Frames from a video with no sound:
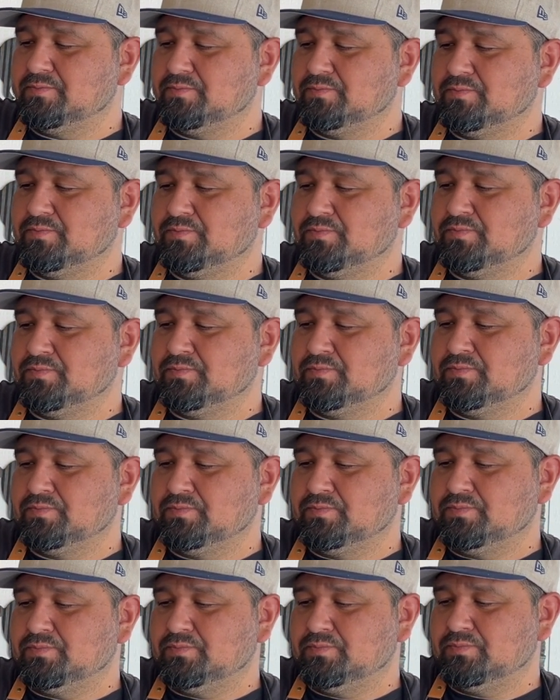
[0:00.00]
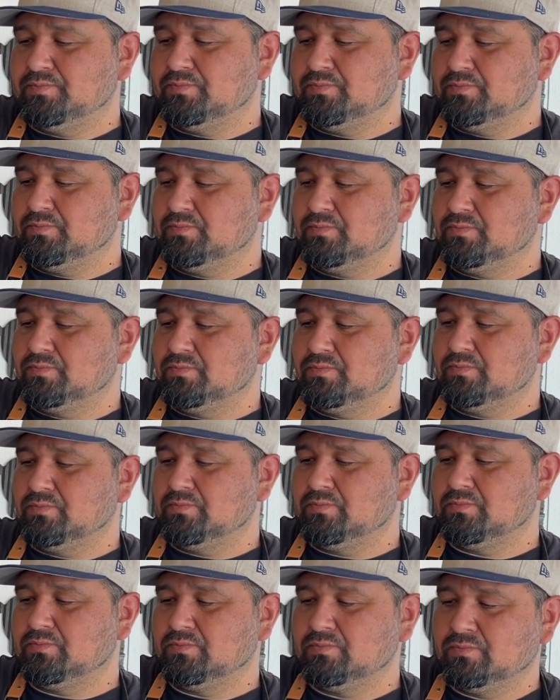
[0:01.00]

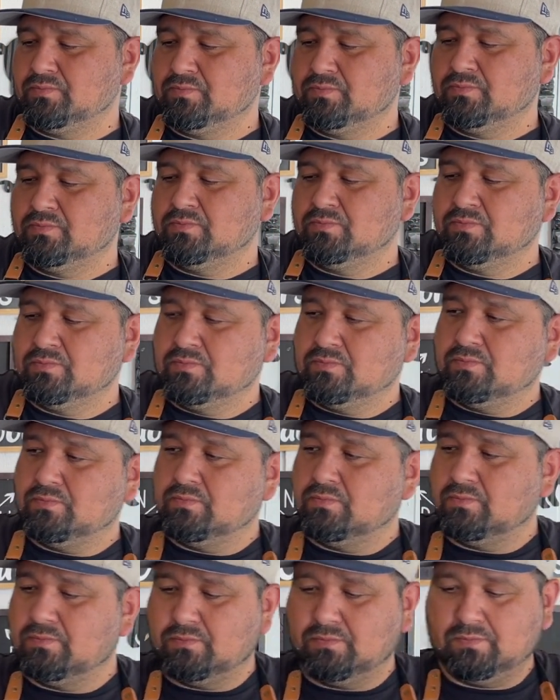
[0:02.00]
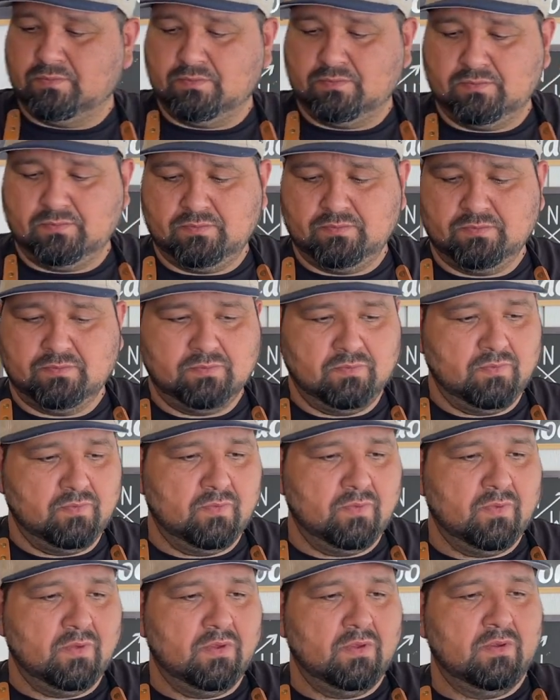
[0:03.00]

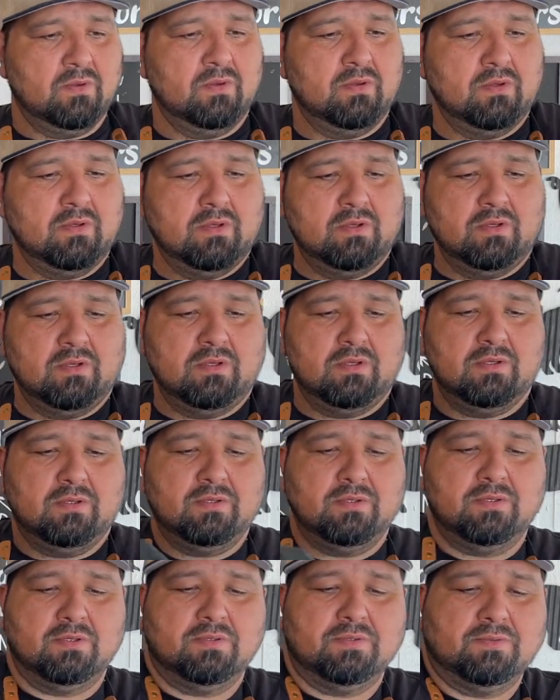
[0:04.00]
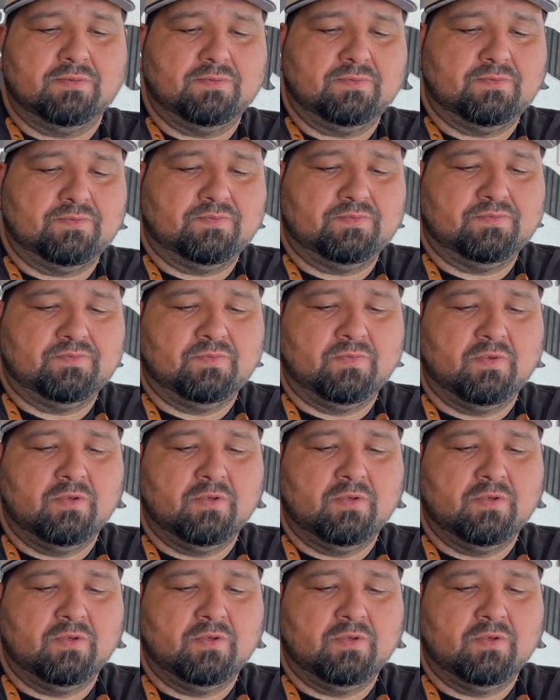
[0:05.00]
No one is speaking in this clip.